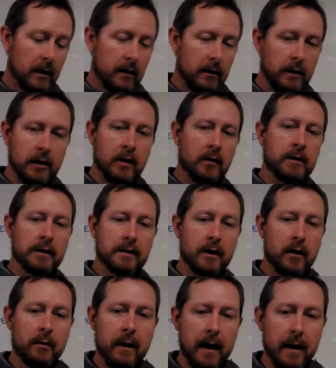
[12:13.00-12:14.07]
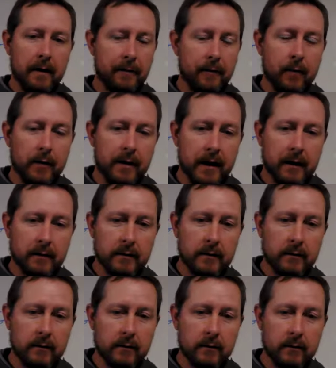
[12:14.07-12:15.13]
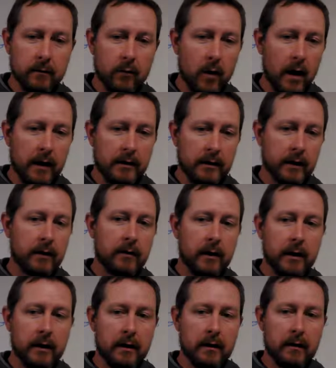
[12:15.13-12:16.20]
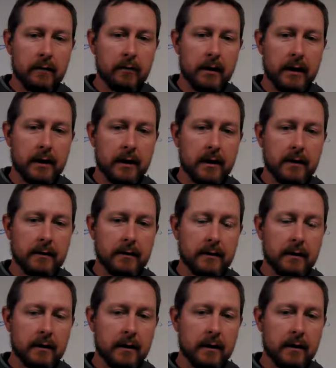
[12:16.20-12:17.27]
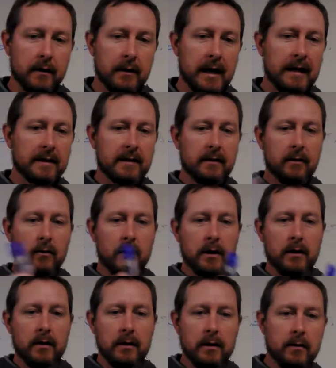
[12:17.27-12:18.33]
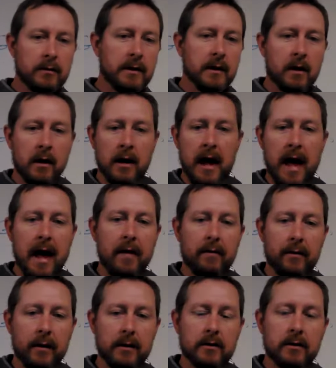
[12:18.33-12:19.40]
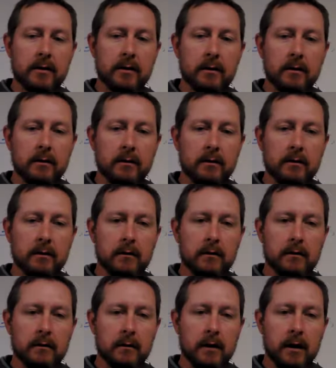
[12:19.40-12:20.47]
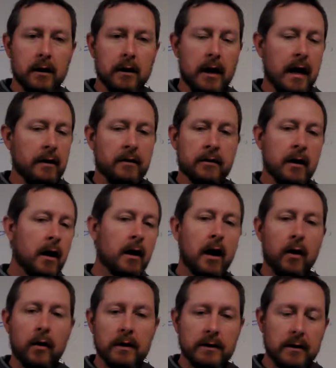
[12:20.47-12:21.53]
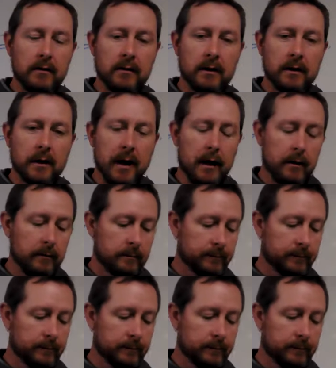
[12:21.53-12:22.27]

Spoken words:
You don't just go buy a 4,000 watt generator because that's what you're using on average, and you're not always using that.